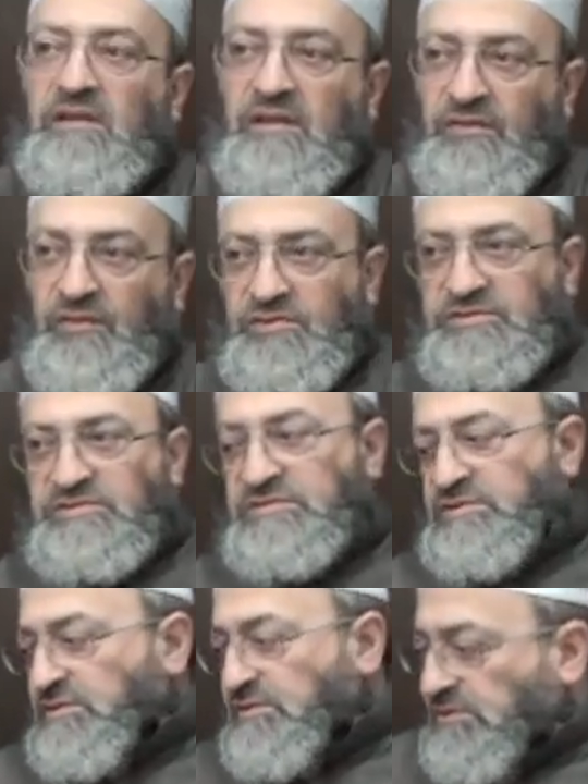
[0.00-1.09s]
that those
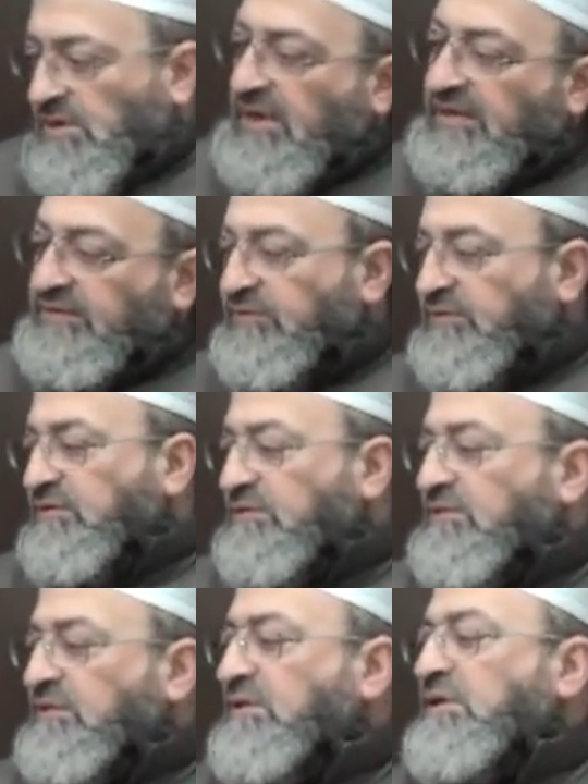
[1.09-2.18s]
had
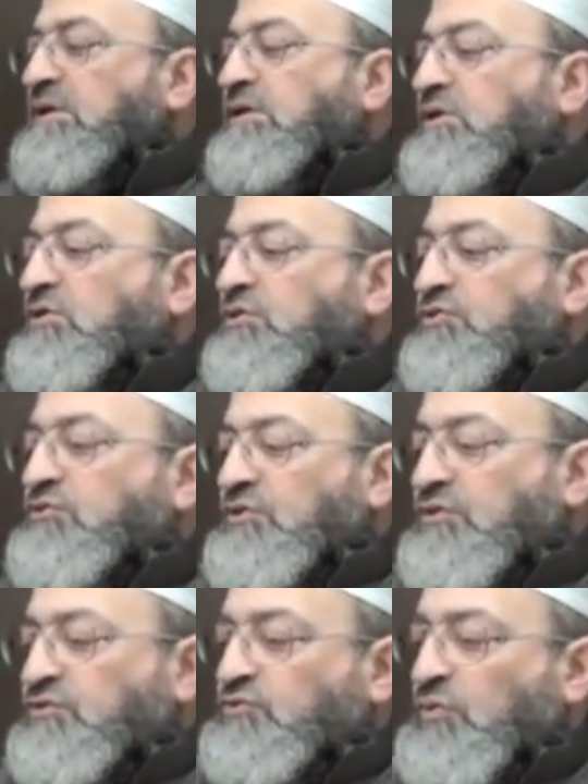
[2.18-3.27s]
returned